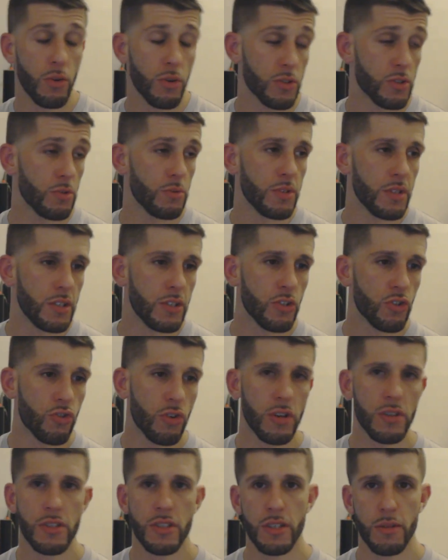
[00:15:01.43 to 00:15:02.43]
they also didn't
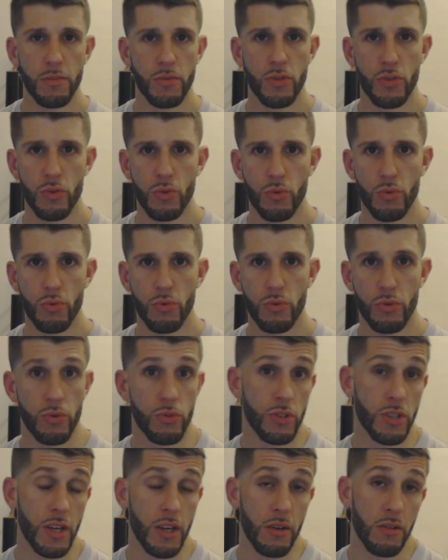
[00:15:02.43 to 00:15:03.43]
trust him to
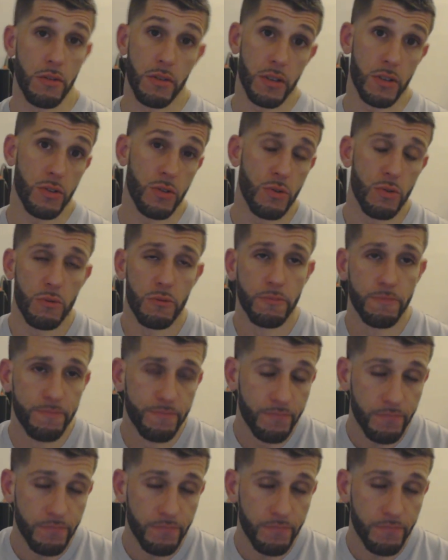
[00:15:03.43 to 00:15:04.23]
stay healthy too.